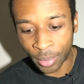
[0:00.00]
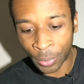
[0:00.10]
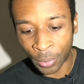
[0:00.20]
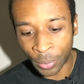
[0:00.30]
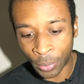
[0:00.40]

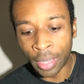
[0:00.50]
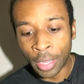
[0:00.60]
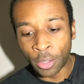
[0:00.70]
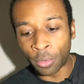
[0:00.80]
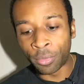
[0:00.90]
Okay?
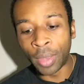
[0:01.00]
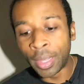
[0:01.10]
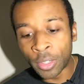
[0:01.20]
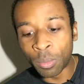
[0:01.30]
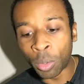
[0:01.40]
Your
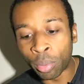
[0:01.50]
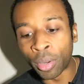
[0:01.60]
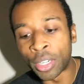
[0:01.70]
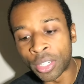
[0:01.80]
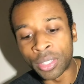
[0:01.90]
faith is more
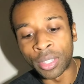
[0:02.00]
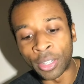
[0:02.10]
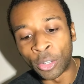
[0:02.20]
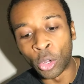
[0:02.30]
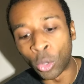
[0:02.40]
precious
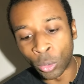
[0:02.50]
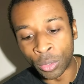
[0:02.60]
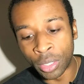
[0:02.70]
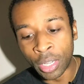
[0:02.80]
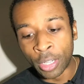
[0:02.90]
than
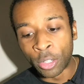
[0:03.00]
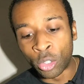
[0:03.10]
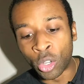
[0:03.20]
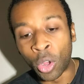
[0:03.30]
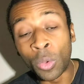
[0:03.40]
gold.
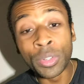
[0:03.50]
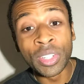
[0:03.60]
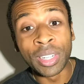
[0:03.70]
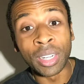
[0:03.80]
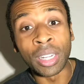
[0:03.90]

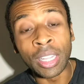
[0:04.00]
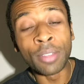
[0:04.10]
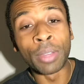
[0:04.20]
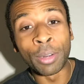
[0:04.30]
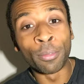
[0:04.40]
Don't
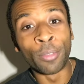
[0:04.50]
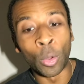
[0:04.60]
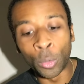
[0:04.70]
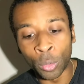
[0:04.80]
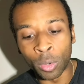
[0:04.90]
leave it
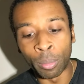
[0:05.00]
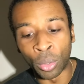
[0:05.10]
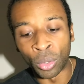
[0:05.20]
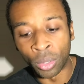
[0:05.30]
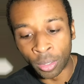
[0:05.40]

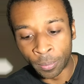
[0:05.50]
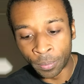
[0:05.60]
vulnerable.